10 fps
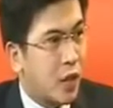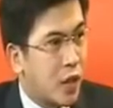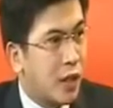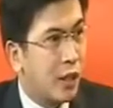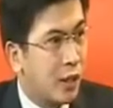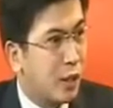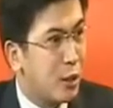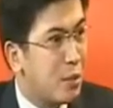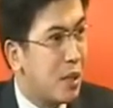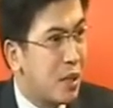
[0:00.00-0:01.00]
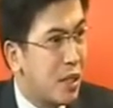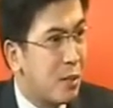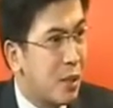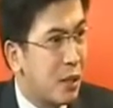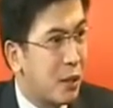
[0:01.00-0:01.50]
resilient in this
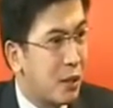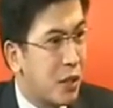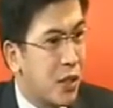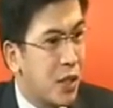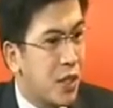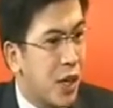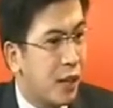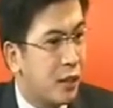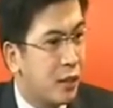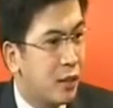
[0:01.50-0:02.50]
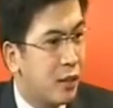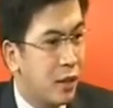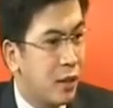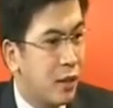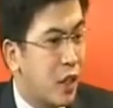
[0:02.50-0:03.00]
business, because it's not
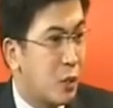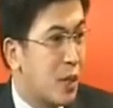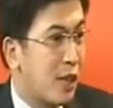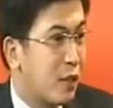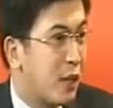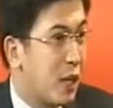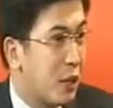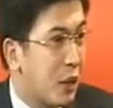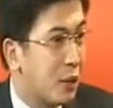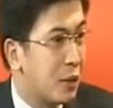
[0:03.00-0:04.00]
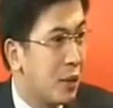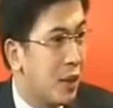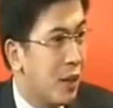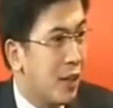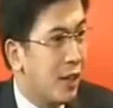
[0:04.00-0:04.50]
Christmas every day, you know.
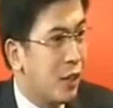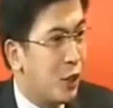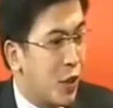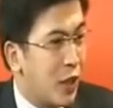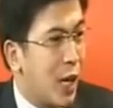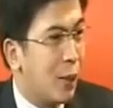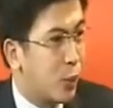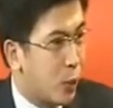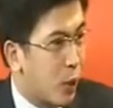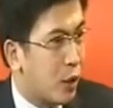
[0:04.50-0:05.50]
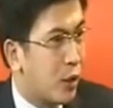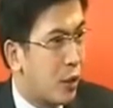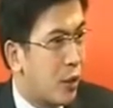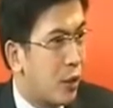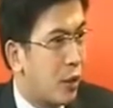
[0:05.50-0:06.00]
You really have to work
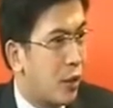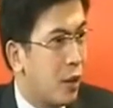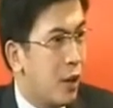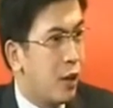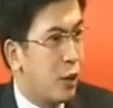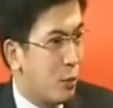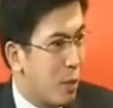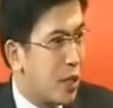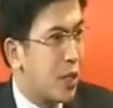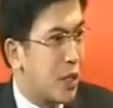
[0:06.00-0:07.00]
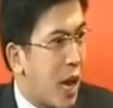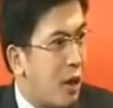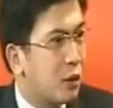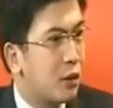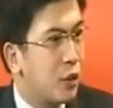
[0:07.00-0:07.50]
your business
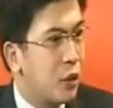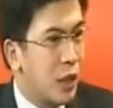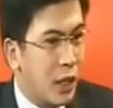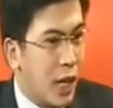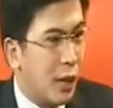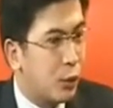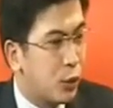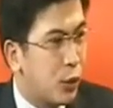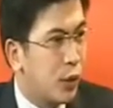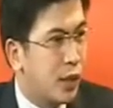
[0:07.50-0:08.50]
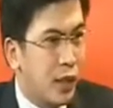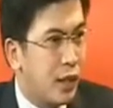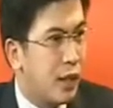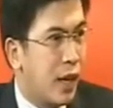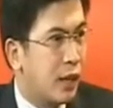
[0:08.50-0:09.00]
out. You really have to do it
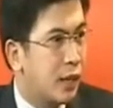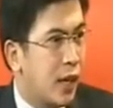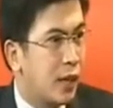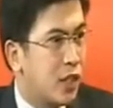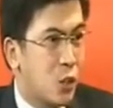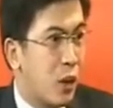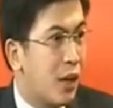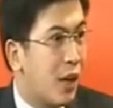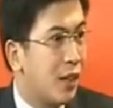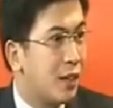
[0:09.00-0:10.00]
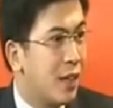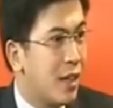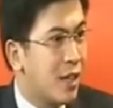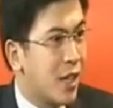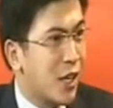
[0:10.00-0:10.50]
day and night, not just one night.
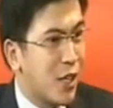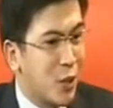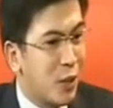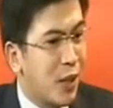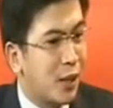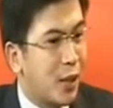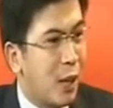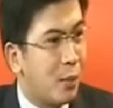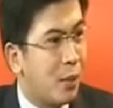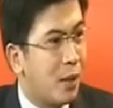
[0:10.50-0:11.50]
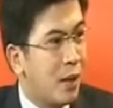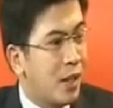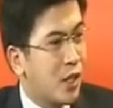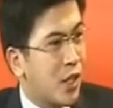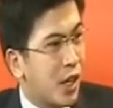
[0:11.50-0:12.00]
Success will not come
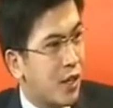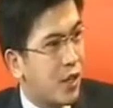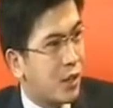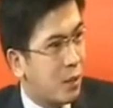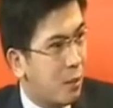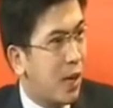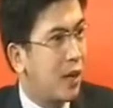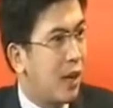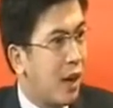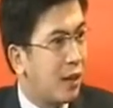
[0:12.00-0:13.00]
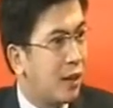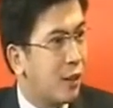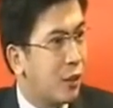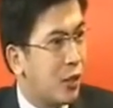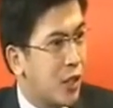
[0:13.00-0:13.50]
just by a night
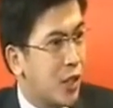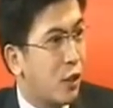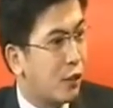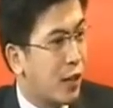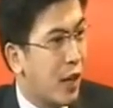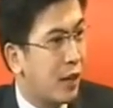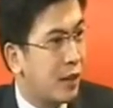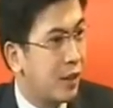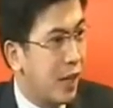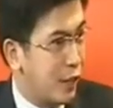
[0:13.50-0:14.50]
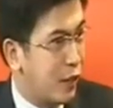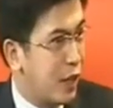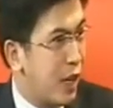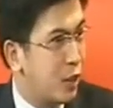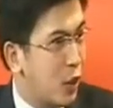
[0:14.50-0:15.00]
or just overnight.
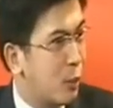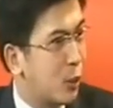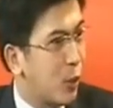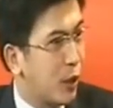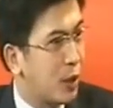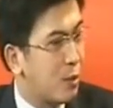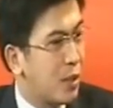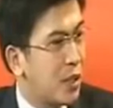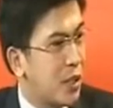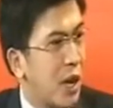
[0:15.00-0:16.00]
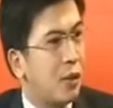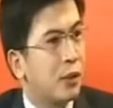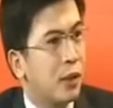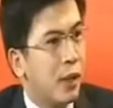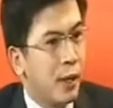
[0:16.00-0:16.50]
Every night you have to work this business
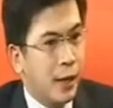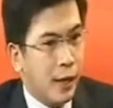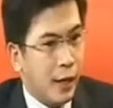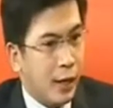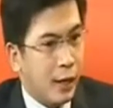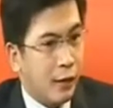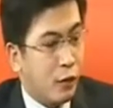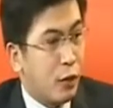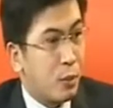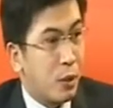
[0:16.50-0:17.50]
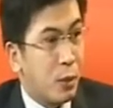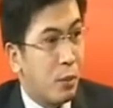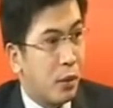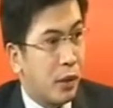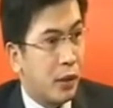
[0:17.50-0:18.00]
out. And of course, more
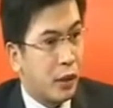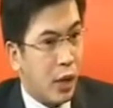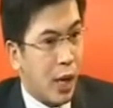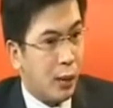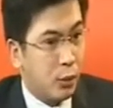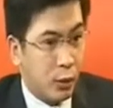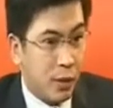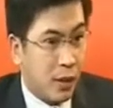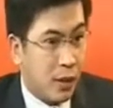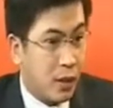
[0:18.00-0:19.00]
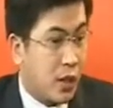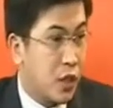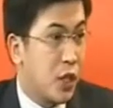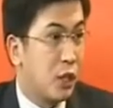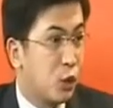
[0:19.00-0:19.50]
importantly, you have to be
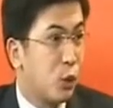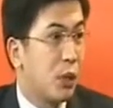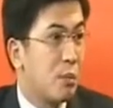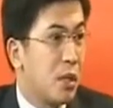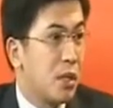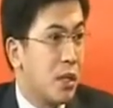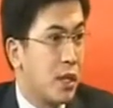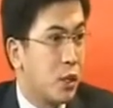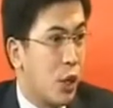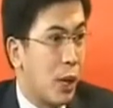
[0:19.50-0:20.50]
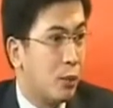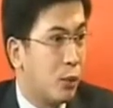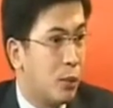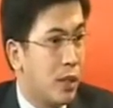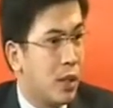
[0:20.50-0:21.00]
sincere in doing the business. You have
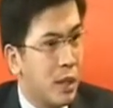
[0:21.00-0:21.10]
to be